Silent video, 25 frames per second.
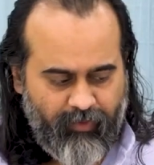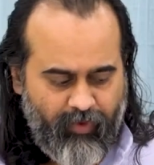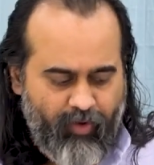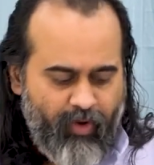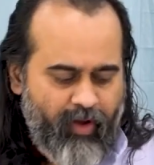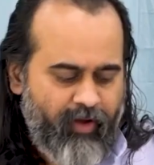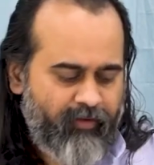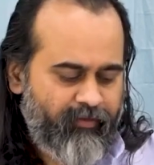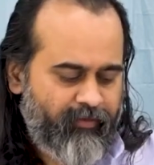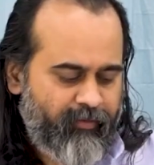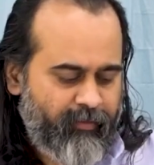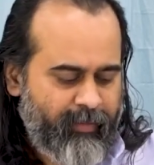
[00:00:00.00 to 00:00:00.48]

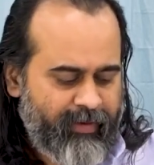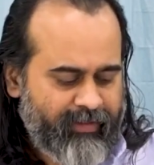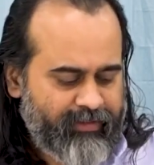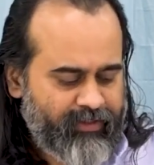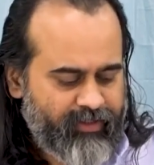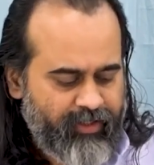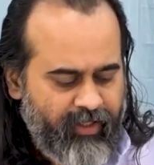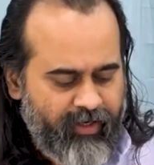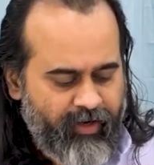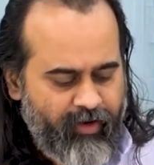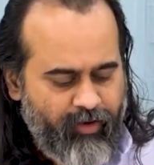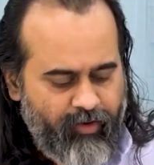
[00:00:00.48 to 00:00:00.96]
You have
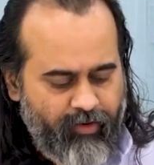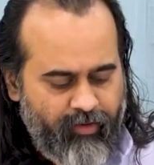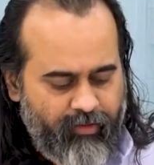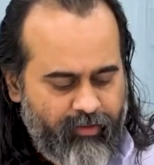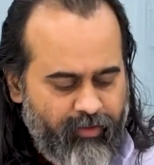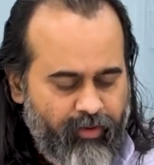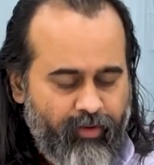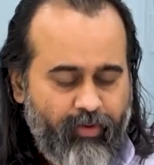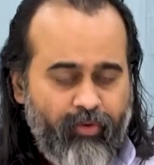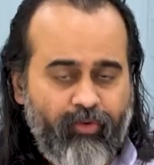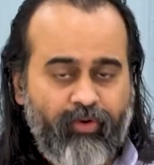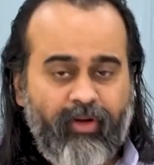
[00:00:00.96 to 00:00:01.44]
mentioned your
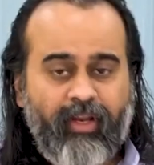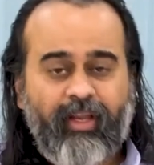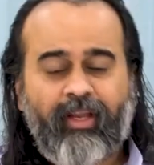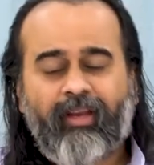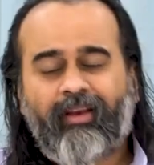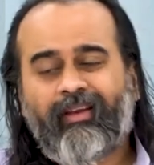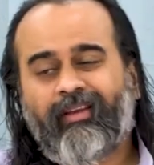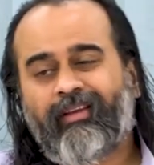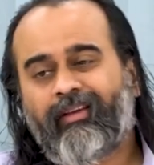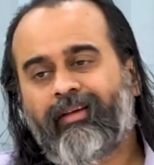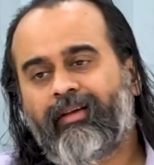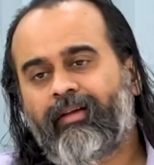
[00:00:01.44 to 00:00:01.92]

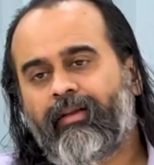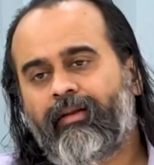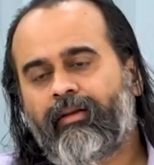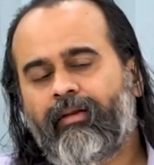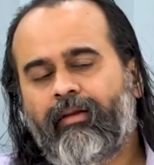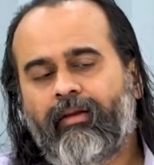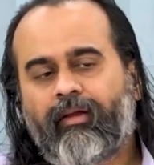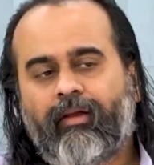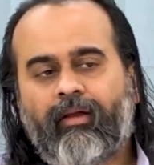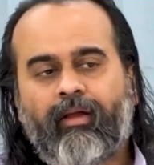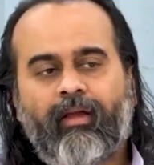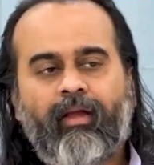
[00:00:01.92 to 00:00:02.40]
routine here.
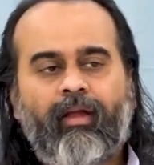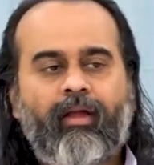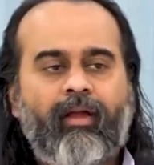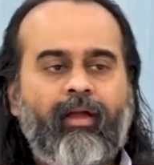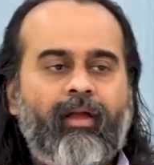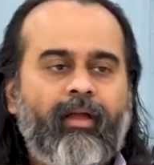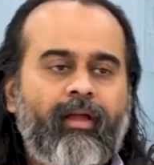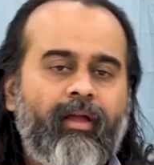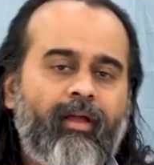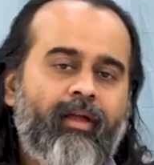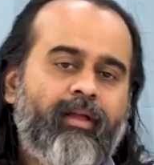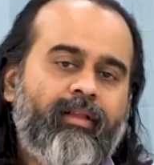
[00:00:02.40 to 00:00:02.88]

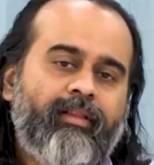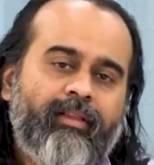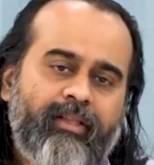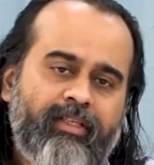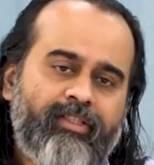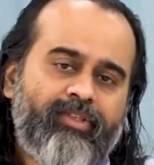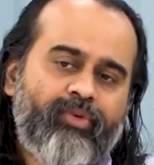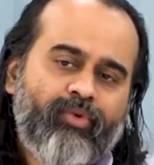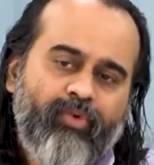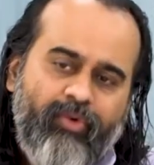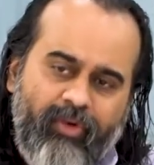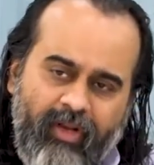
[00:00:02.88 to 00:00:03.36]

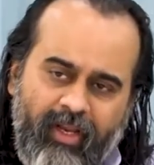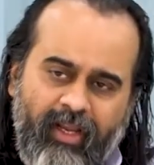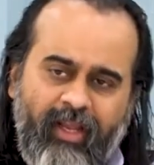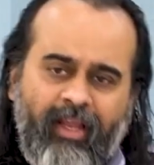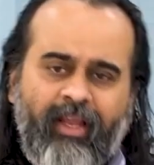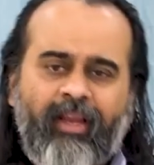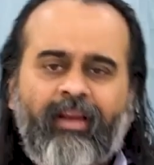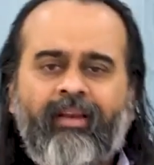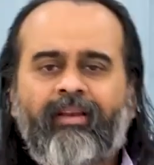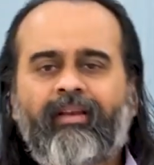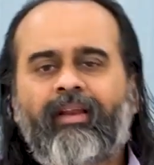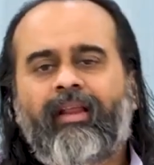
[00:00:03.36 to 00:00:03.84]
This
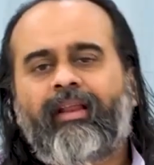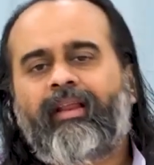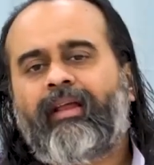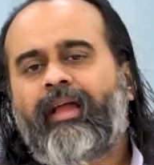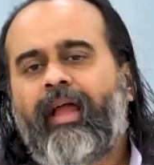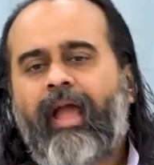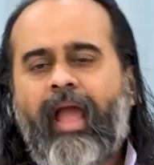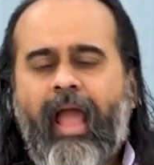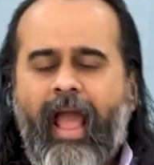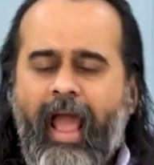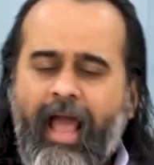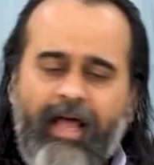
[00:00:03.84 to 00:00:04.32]
routine
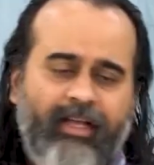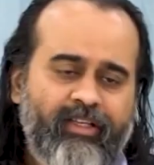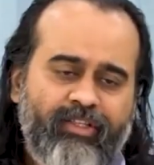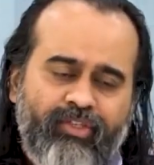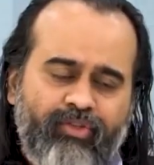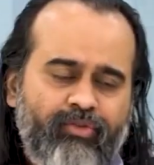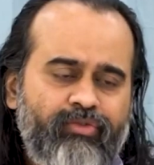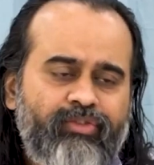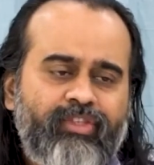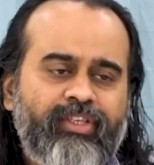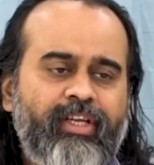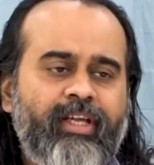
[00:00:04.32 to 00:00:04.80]
has
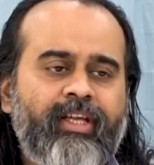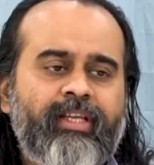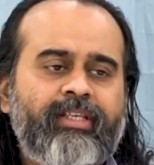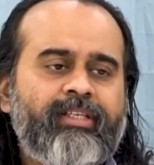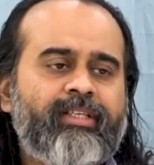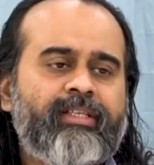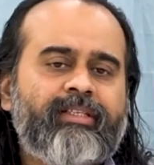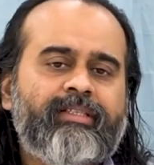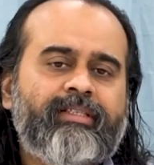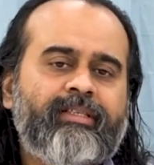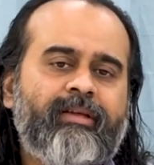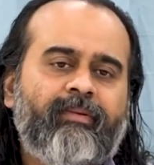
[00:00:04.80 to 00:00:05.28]
to change
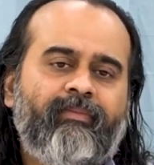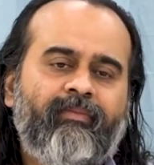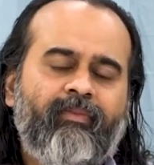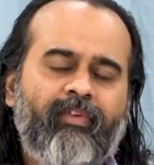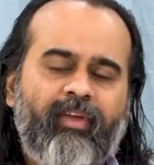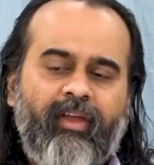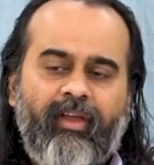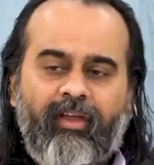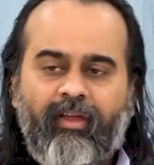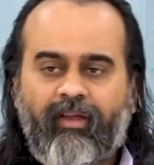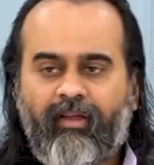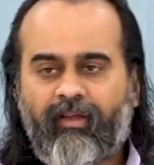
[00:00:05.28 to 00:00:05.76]
in some
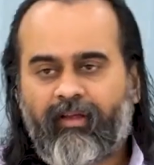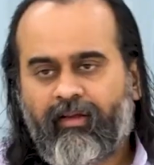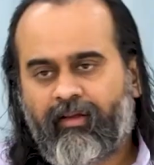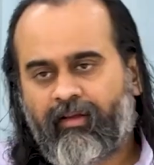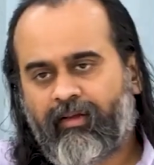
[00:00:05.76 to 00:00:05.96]
way.